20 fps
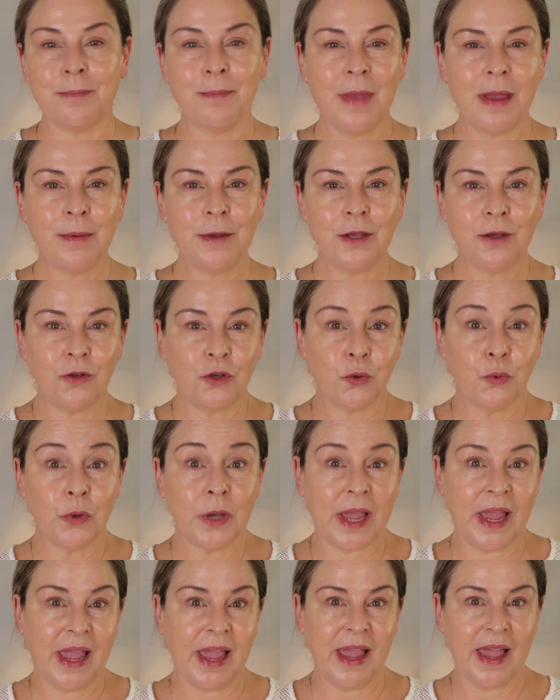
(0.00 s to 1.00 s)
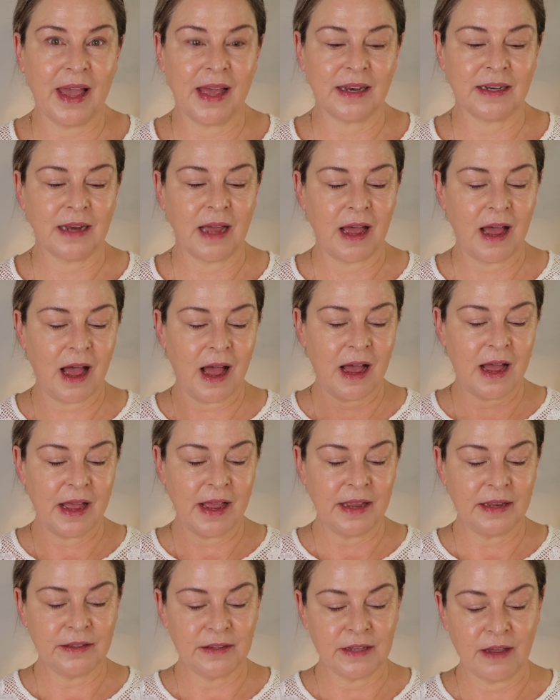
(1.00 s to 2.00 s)
Maybe you can.
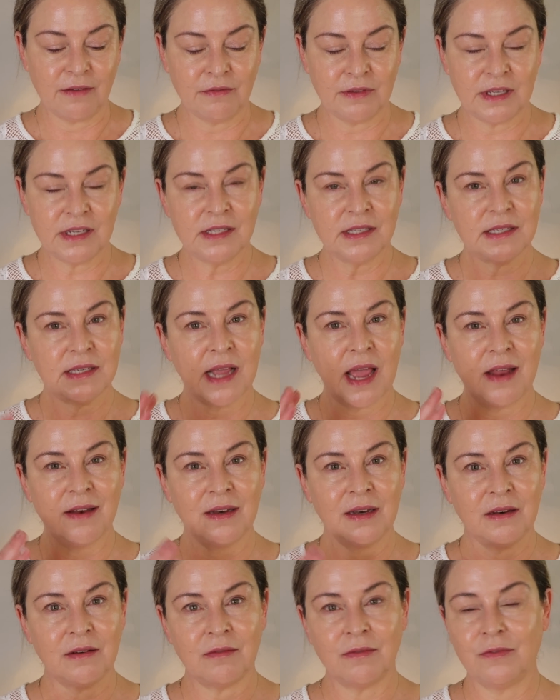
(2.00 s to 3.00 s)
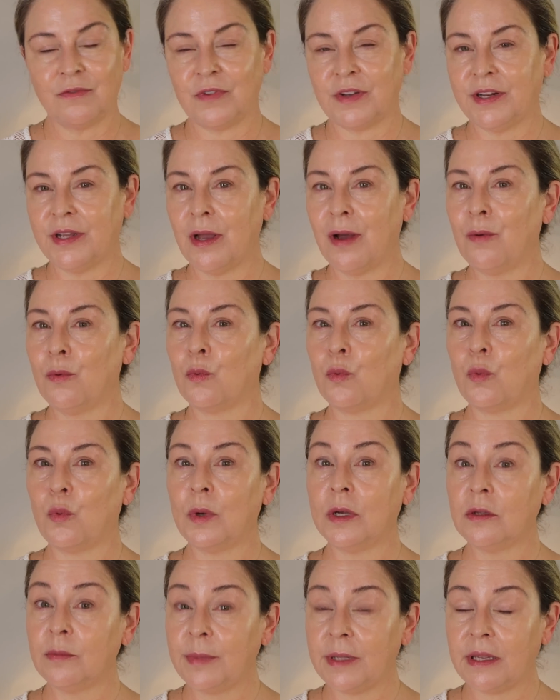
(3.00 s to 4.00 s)
I love this, and video
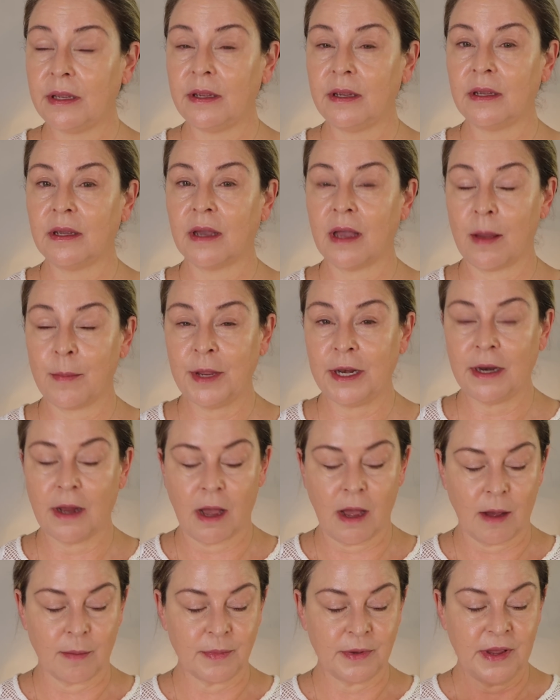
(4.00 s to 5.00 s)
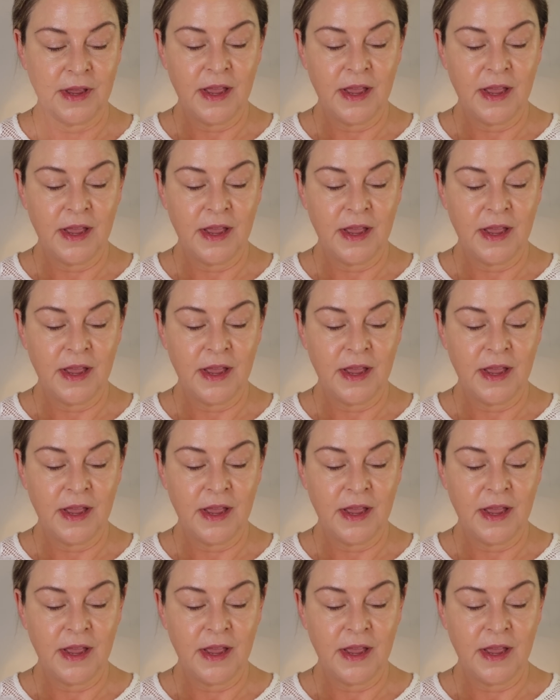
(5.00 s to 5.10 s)
will be coming up.